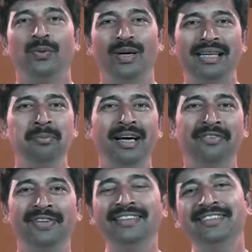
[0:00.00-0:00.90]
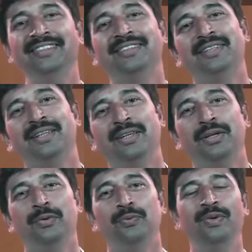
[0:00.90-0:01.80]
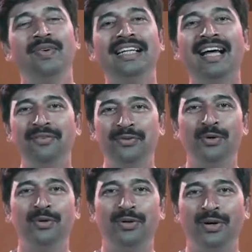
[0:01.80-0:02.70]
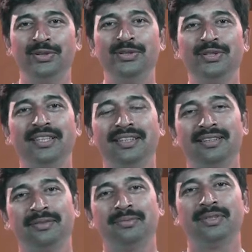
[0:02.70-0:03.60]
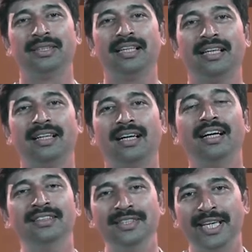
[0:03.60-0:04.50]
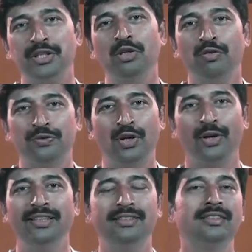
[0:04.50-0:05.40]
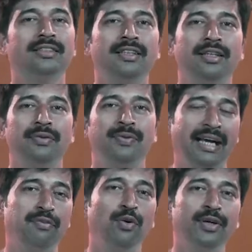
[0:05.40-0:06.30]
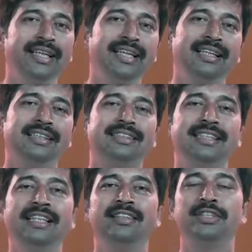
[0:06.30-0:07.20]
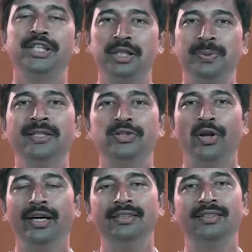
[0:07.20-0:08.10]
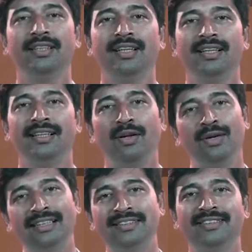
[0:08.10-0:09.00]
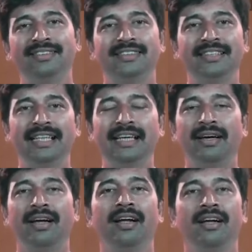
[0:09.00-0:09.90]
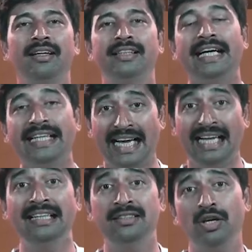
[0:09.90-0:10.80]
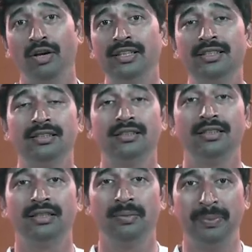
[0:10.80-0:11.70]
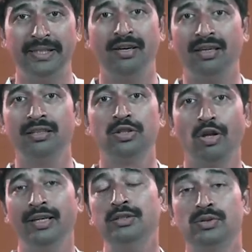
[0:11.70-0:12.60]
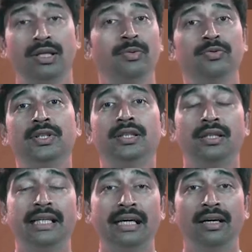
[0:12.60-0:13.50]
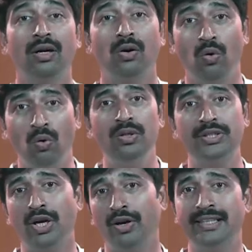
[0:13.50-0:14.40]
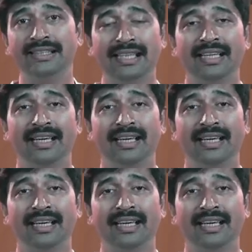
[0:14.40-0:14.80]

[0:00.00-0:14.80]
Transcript: Welcome back friends. We will now go on to the other section of sonnets. We have already seen the Shakespearean sonnets. Now let's see the Italian sonnets, the Petrarchan sonnets, some of the old sonnets,